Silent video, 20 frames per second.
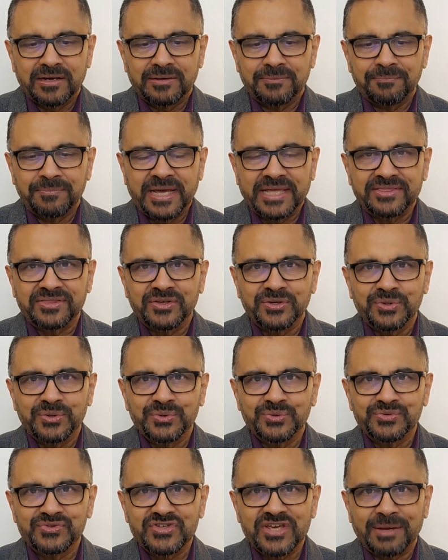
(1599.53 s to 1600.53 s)

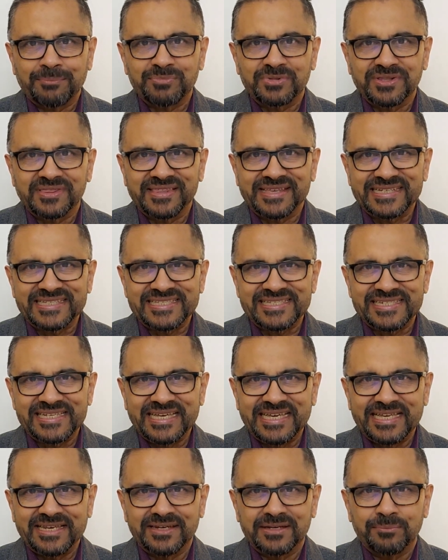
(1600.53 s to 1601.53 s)
Matthew chapter
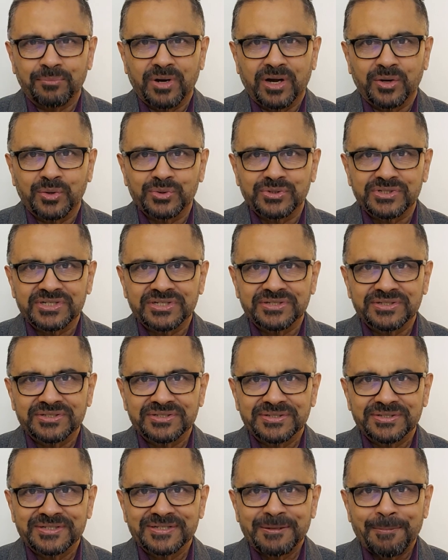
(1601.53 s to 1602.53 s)
16 about
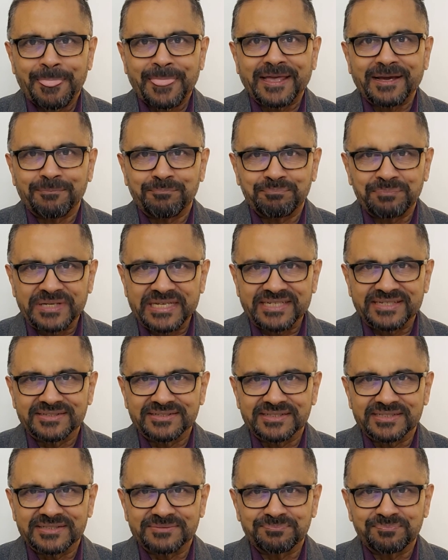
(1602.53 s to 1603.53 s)

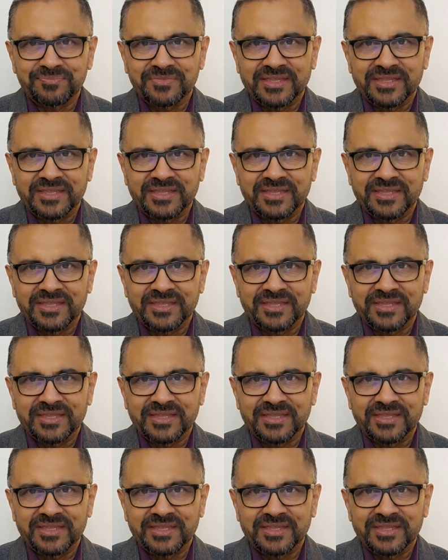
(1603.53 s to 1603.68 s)
Peter.